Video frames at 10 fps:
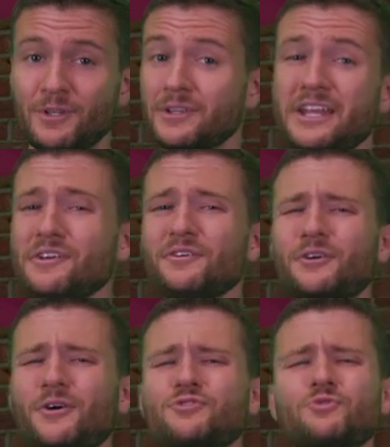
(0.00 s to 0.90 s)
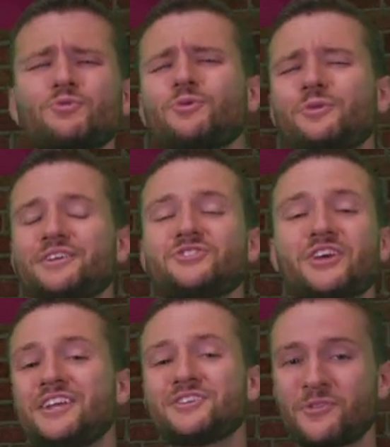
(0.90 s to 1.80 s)
Millennials are truly
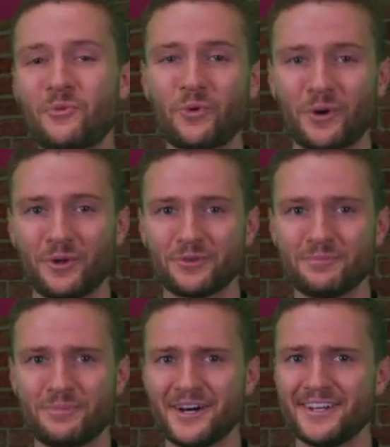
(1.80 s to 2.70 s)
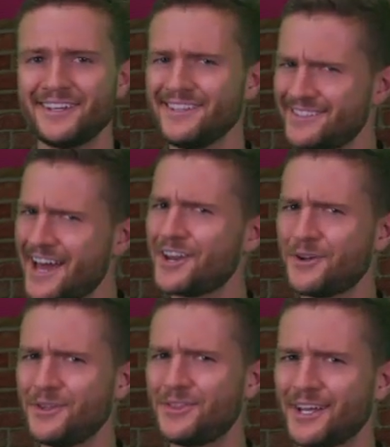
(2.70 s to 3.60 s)
changing the world, but is that a
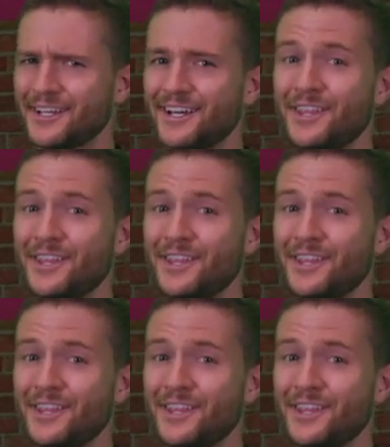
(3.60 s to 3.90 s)
good thing?